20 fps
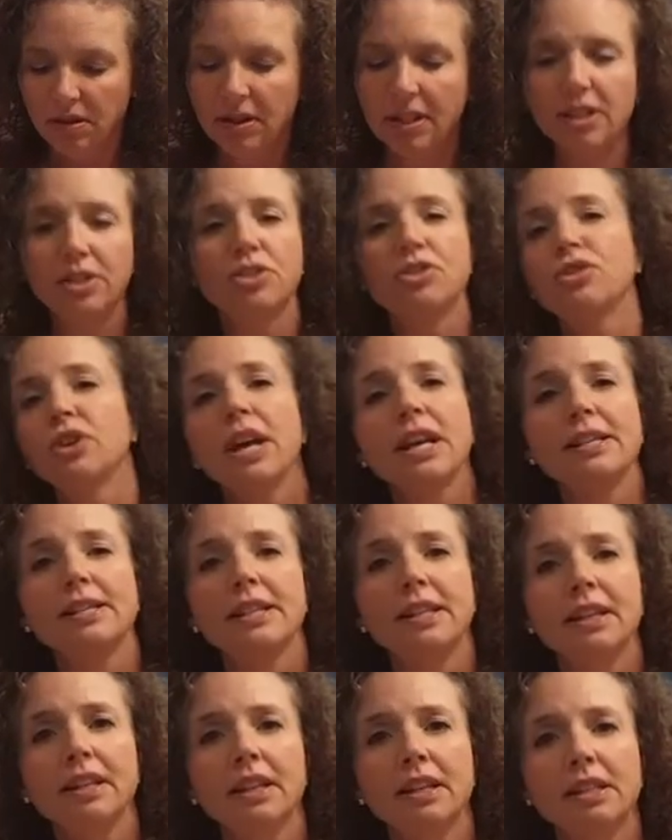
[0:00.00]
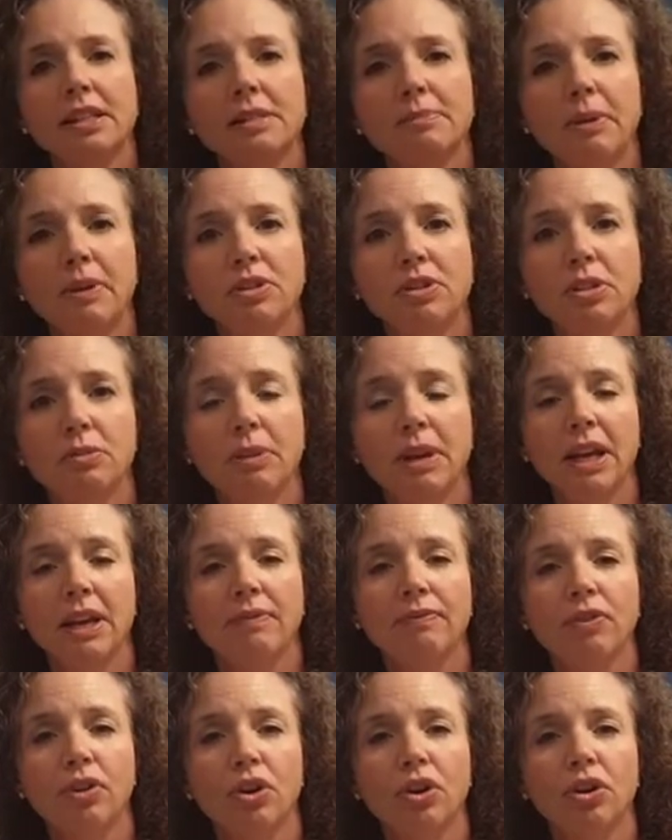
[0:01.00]
this dressing is supposed to
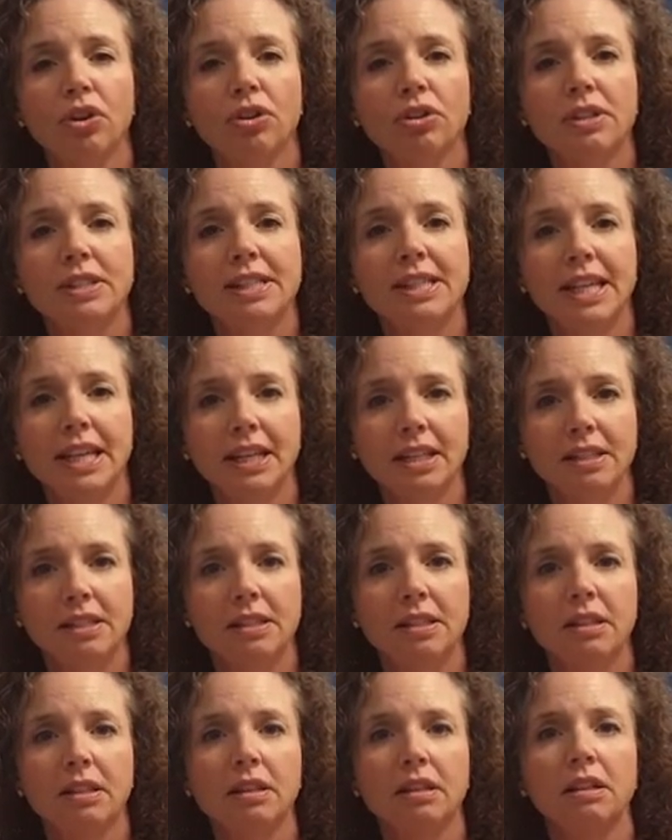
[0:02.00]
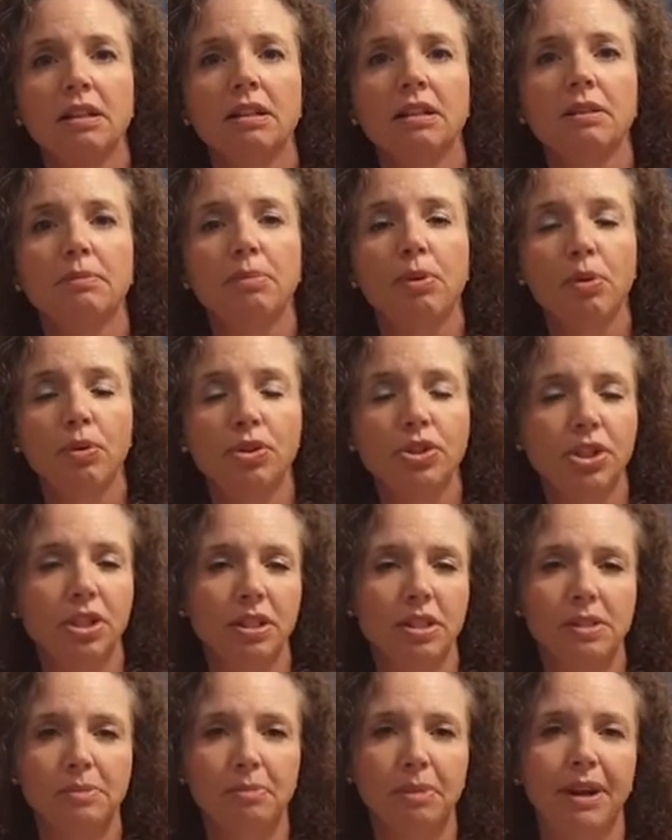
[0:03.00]
be for 6
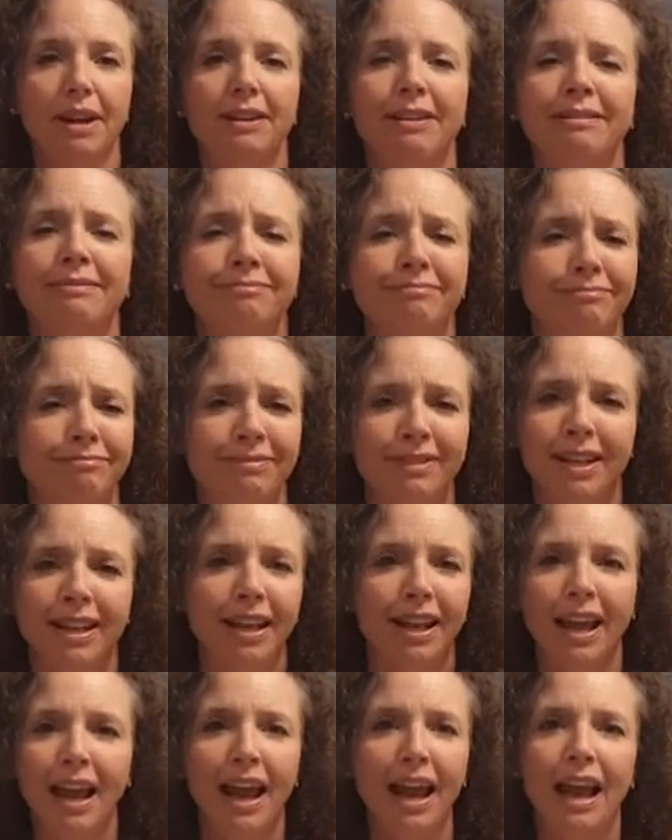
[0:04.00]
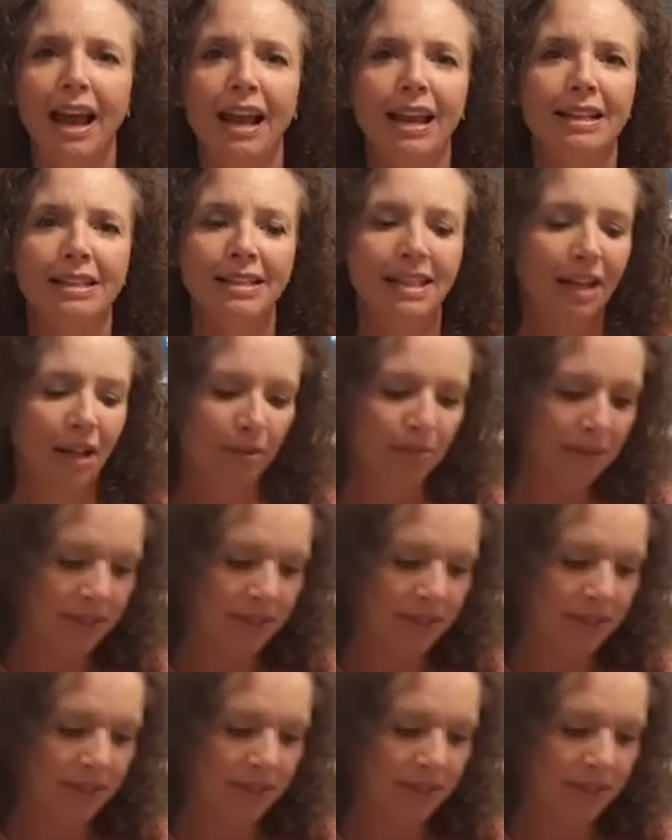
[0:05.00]
portions, but it's not